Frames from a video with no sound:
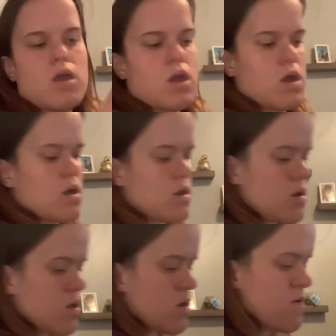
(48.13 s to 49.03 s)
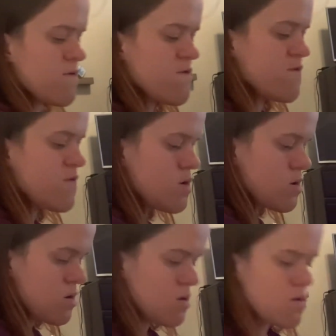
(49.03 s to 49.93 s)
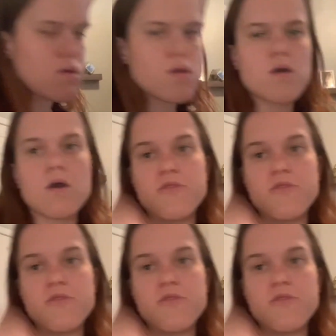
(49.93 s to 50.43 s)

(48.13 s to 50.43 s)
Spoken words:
And if a